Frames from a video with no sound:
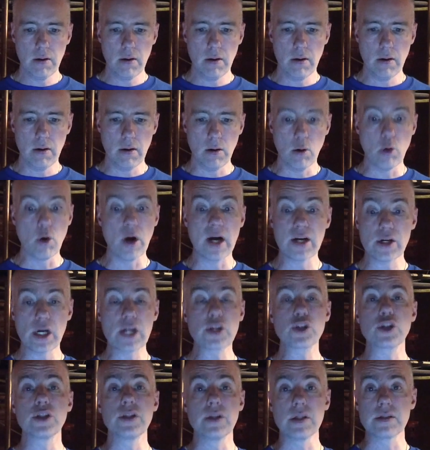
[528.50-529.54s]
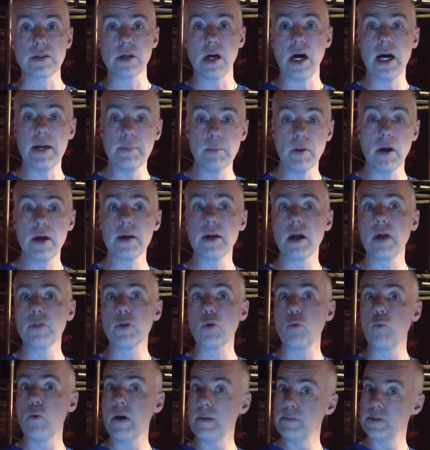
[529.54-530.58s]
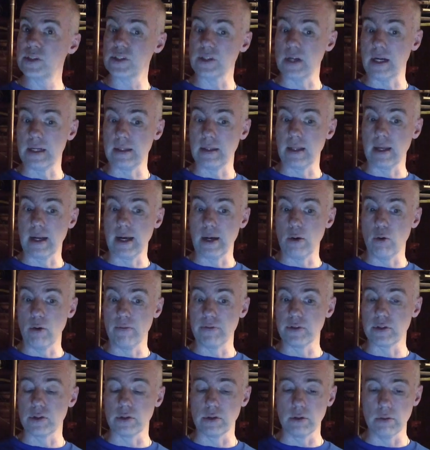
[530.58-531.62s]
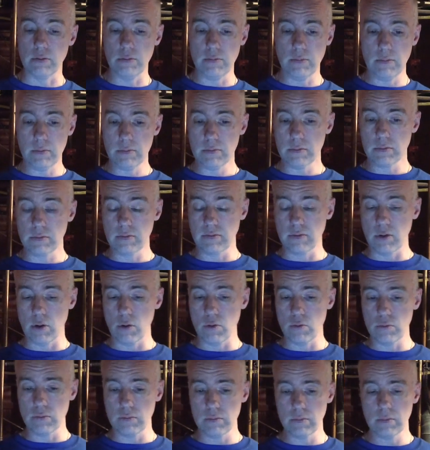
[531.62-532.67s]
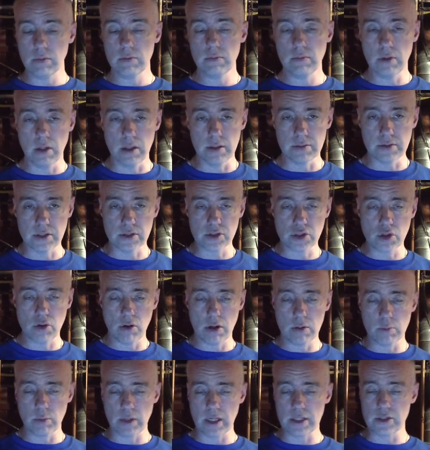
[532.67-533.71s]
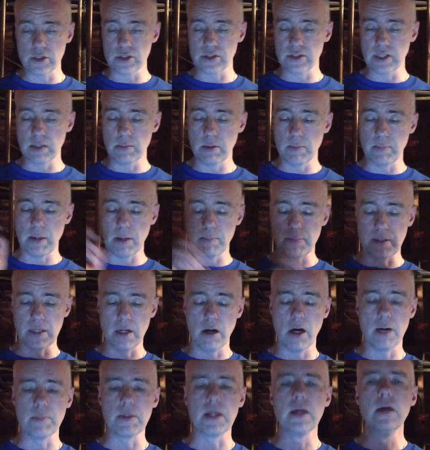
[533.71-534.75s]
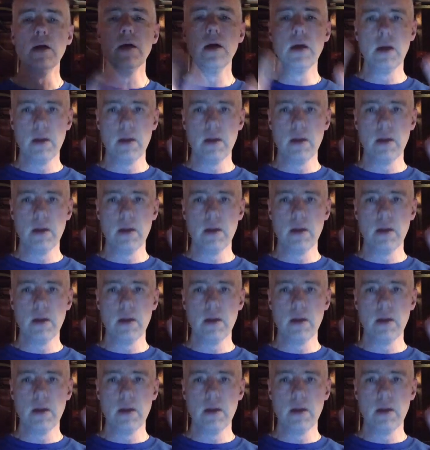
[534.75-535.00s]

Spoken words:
or actually the timeline on the website that I offered to you. Don't discard what I just said about behind me.